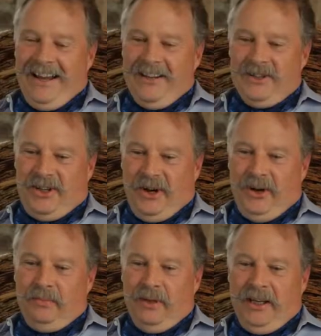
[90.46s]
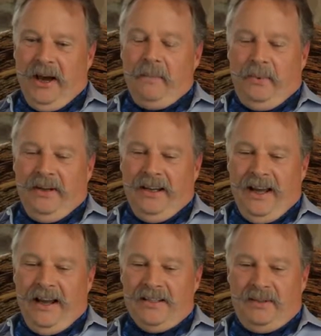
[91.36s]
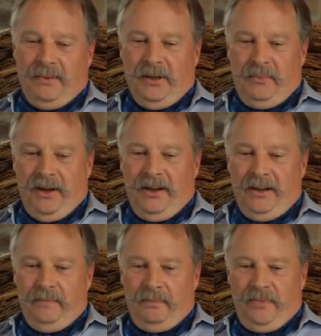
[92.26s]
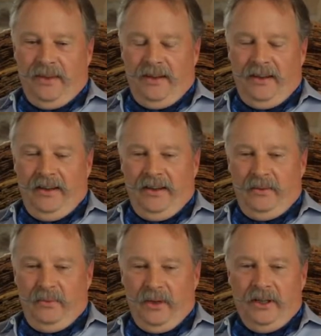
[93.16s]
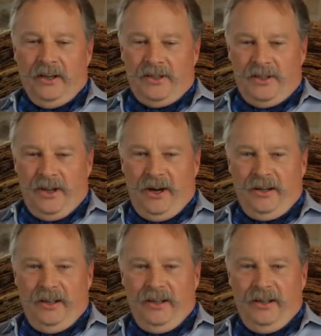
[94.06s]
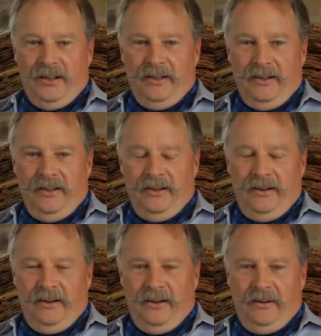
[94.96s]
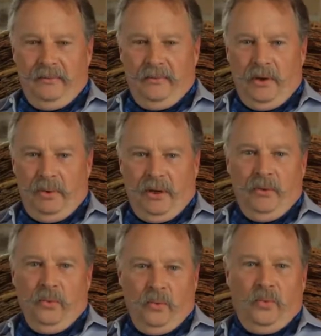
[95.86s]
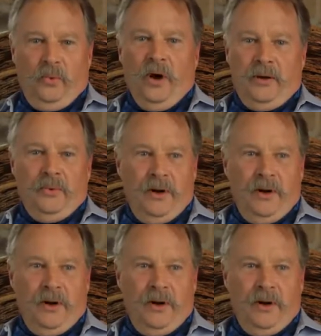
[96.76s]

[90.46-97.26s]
Ange called me up and he asked me about it, and we got to talking and about what it